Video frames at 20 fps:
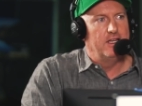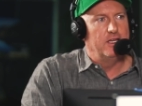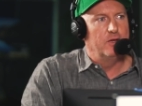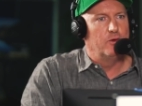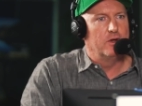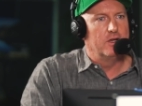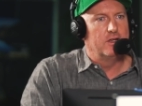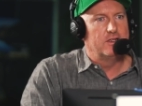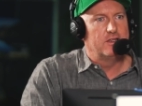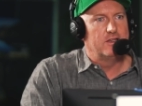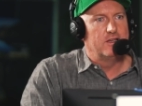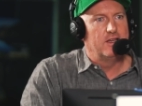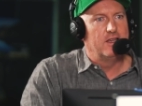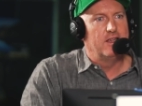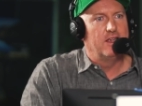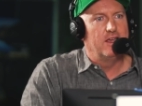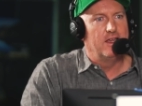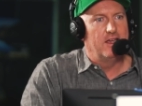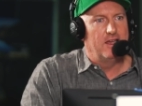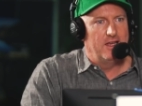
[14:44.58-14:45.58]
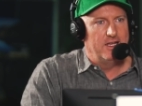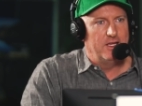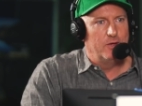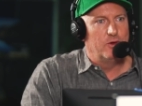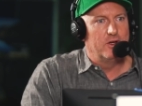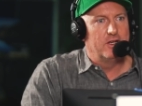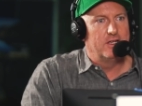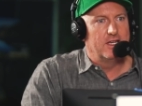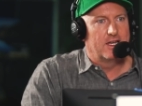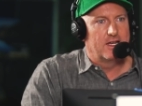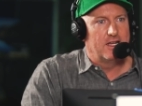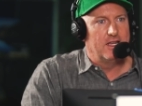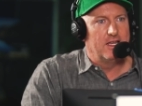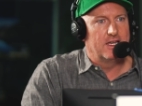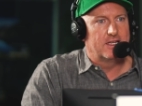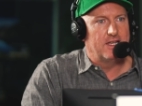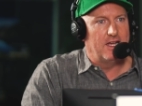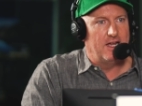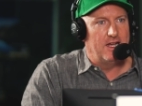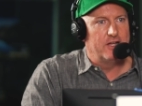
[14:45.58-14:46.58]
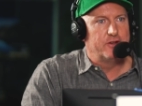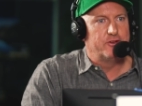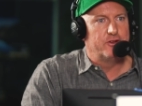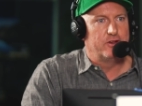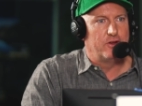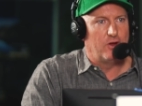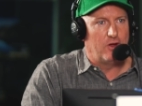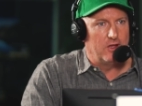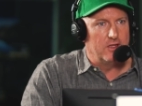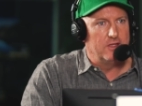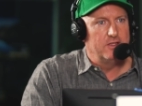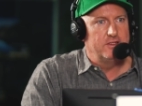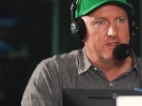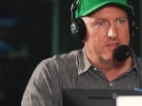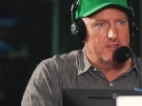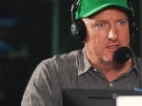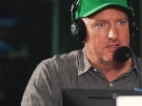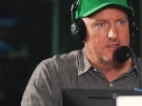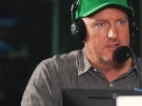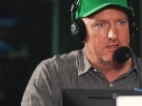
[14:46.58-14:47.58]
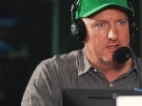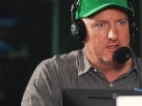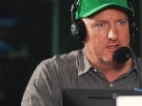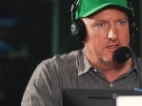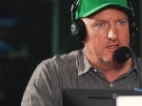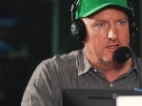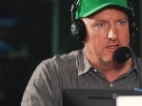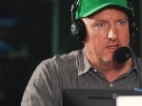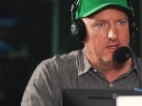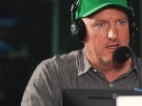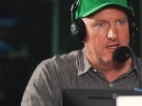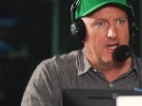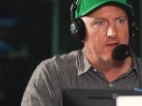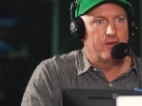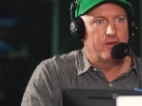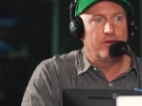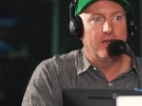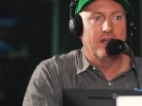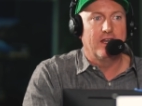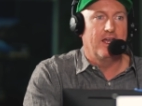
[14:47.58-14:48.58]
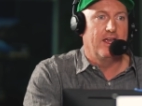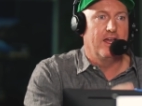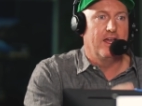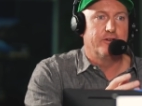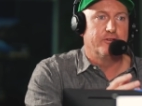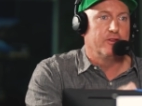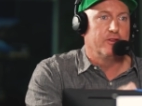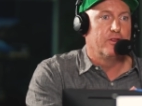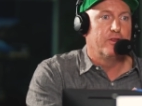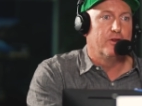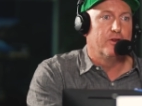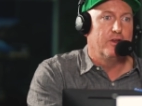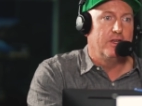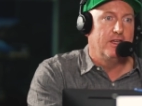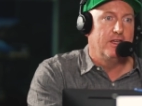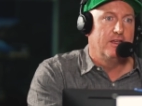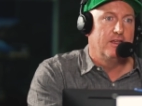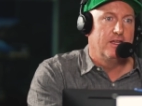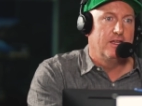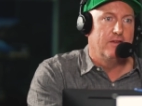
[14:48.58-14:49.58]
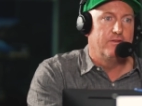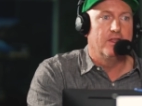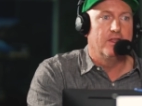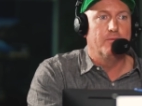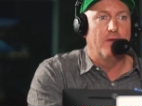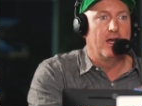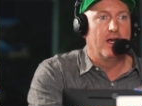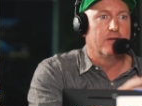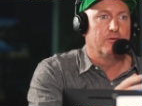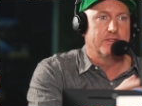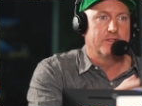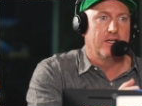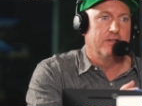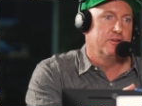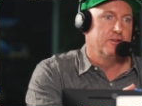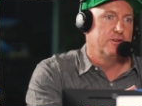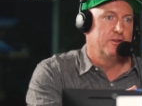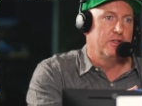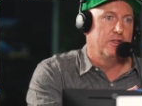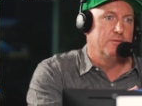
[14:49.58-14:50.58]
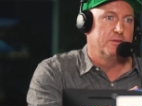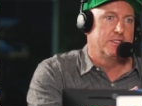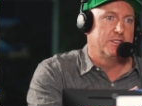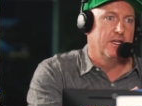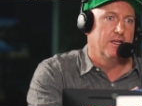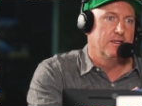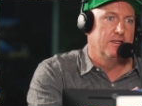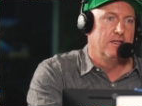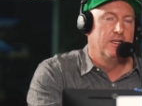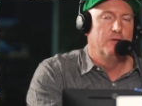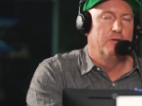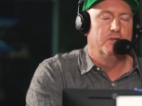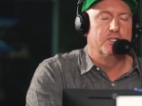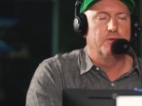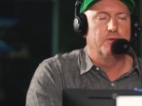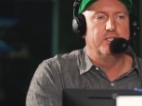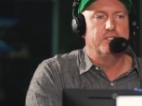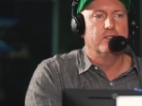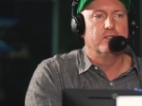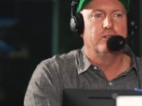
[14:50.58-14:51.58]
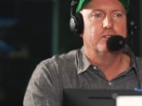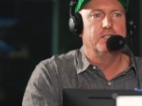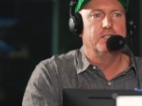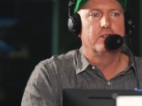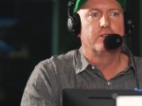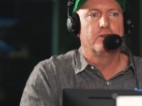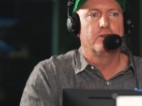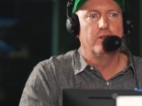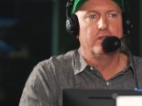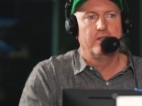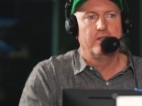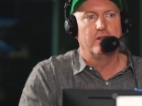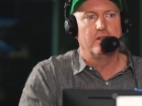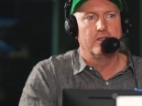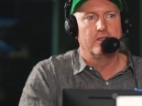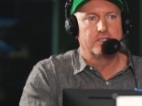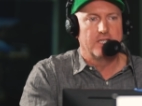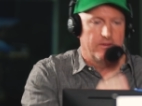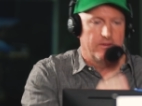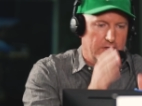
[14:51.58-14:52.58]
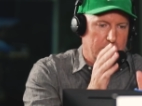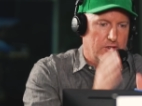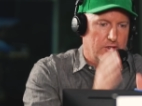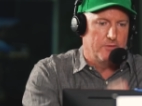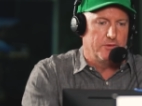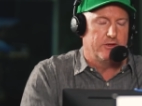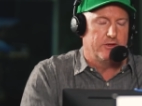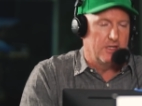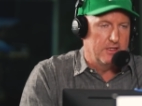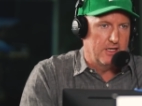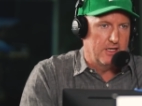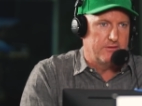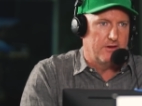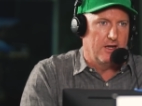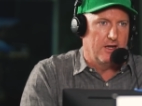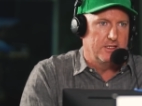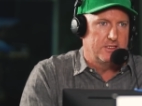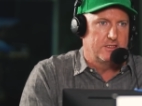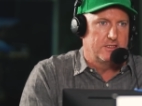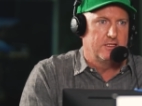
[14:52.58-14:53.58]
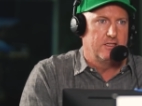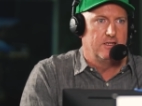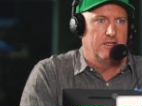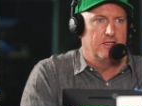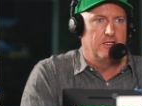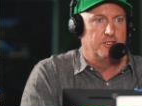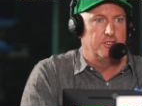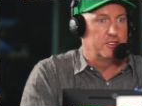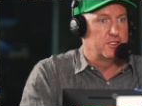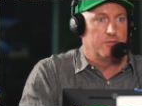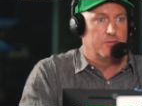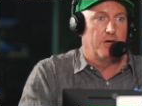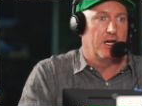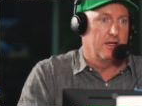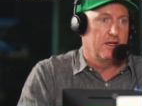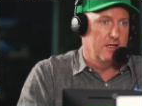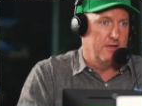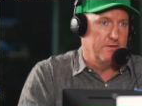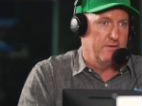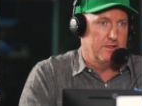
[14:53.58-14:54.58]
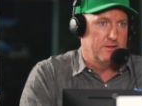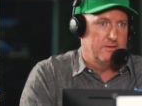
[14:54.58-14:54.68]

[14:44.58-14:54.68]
you wanted to collect $100, you'd have to outlay 130 if the market was 130%, which means you're losing $30 every time you run that race just to break even.